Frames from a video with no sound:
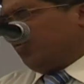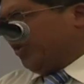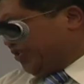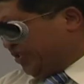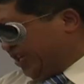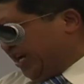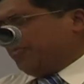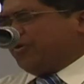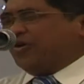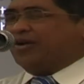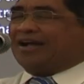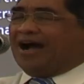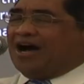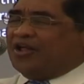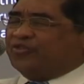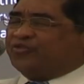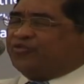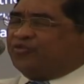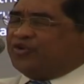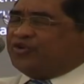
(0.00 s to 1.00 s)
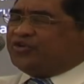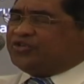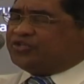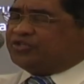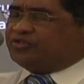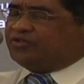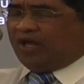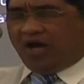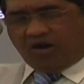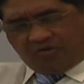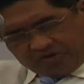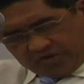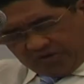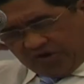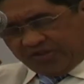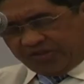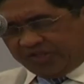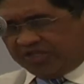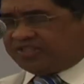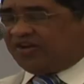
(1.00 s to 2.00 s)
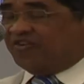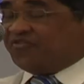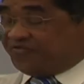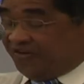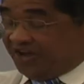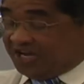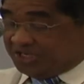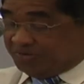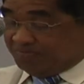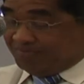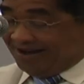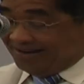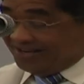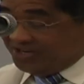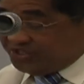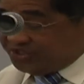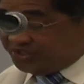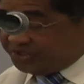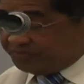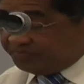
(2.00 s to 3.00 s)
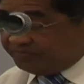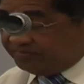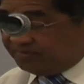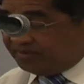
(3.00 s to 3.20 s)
whichever countries, they are creating some fake monies.